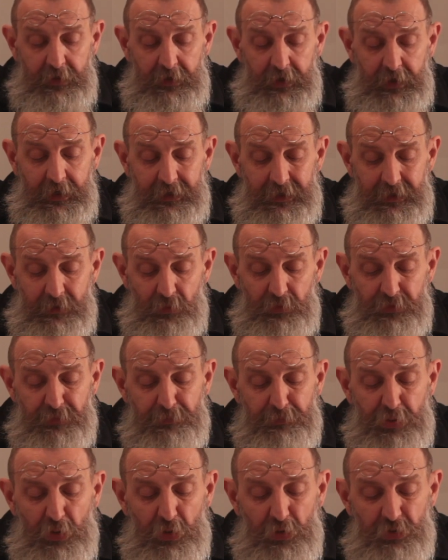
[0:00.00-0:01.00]
And he was
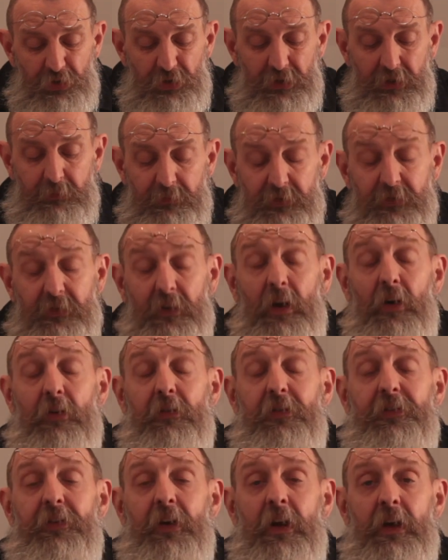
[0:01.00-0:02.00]
pushing
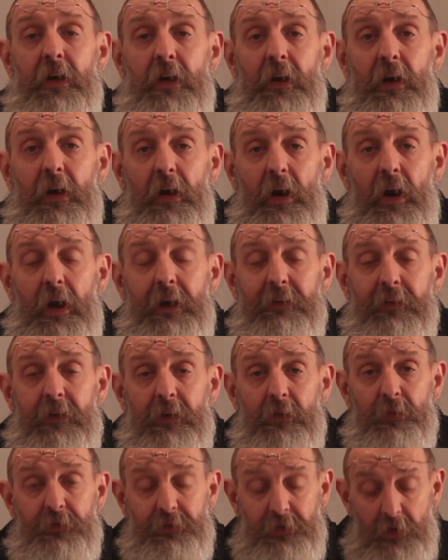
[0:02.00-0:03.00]
himself like
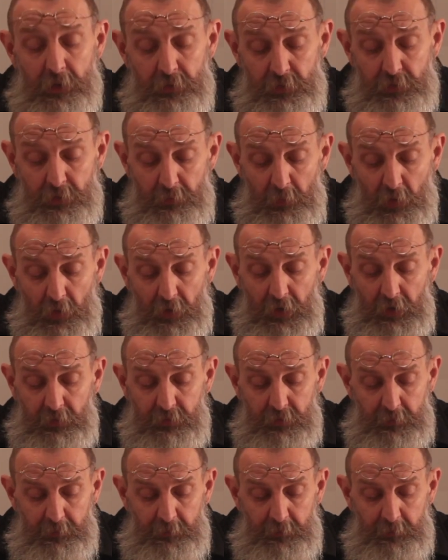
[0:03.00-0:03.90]
there was no tomorrow.